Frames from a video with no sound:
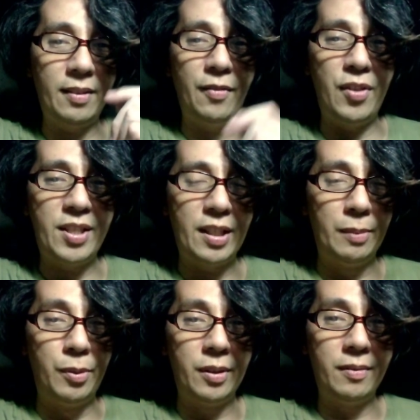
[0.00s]
the physical
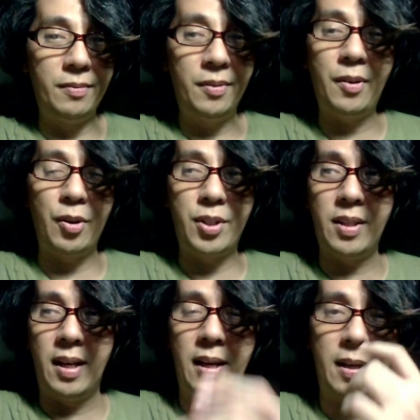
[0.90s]
book because
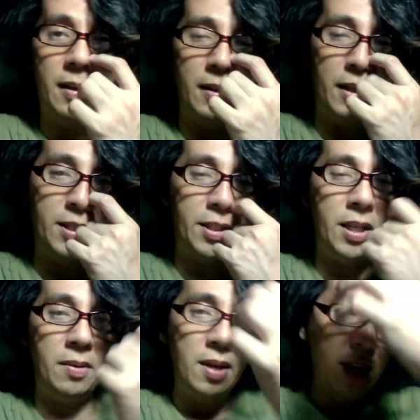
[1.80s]
uh, it's
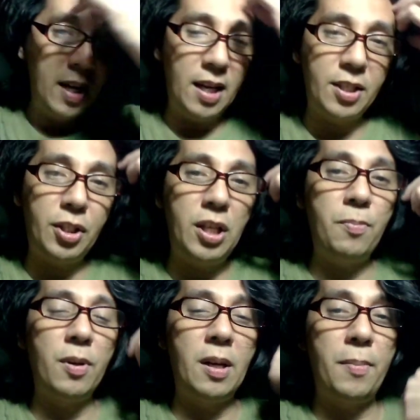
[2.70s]
cheap. It's
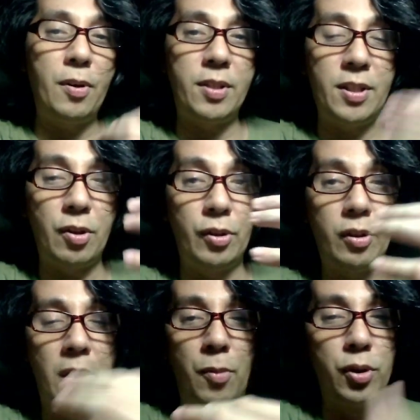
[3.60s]
cheaper there because it's going to
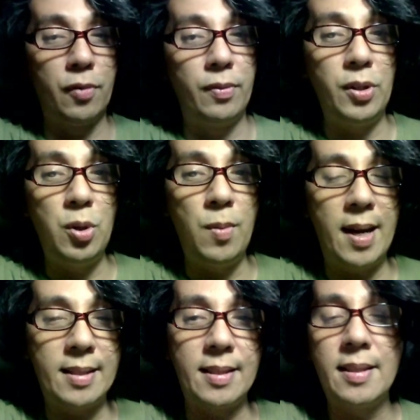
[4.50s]
come also from the
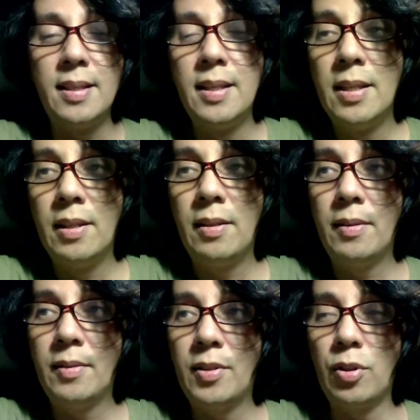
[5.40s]
US.
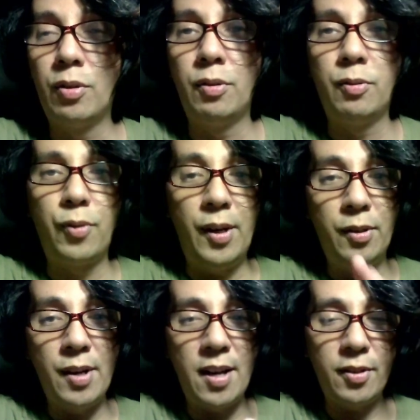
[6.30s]
So for
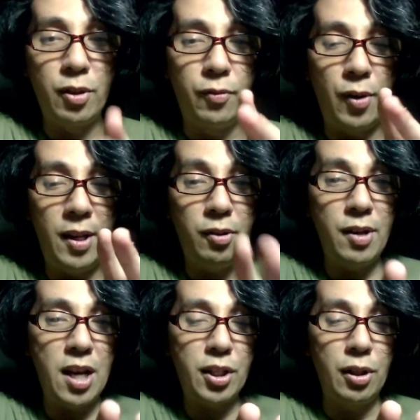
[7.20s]
internet, so for
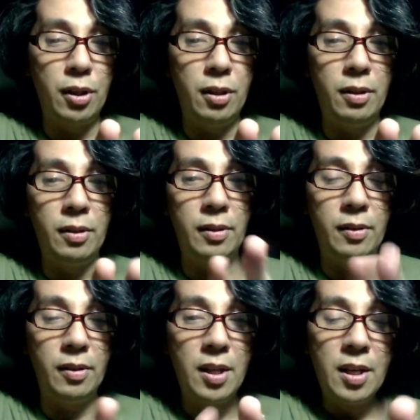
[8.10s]

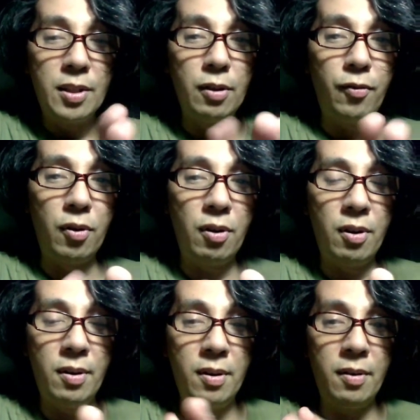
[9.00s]
international, so
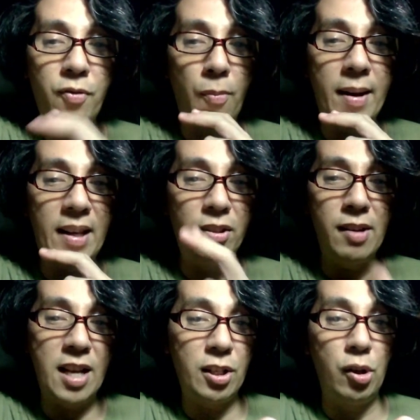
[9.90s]
for for my
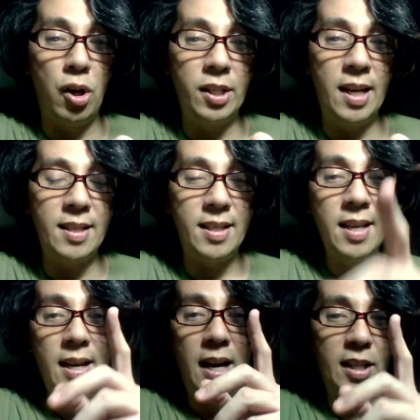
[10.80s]
international audience,
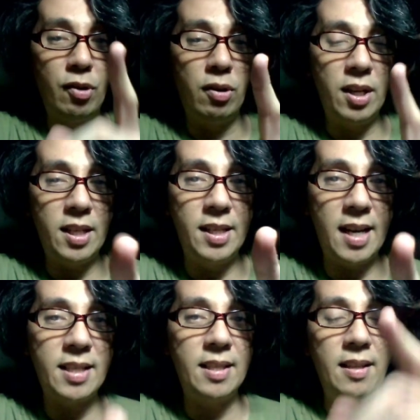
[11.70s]
I strongly
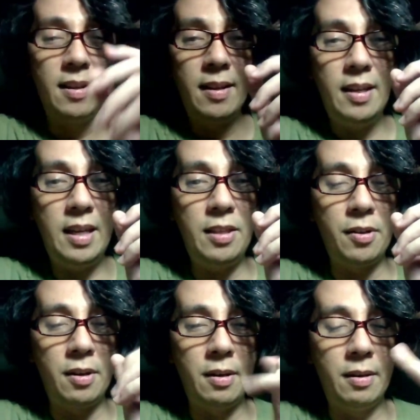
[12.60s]
suggest
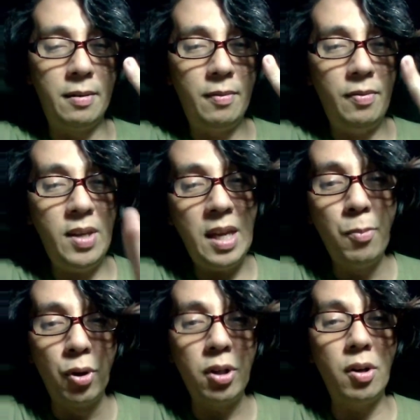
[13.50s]
either the
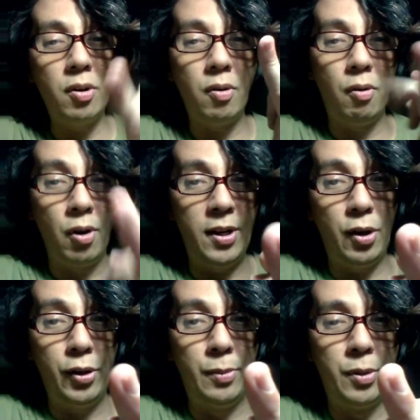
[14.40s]
ebook or the
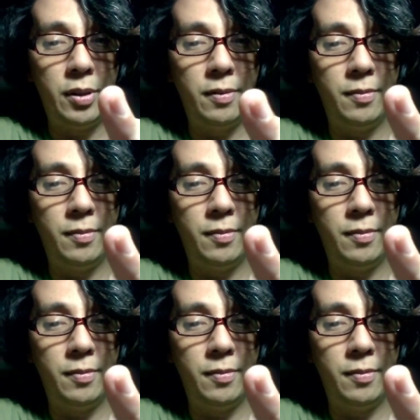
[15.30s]
audiobook.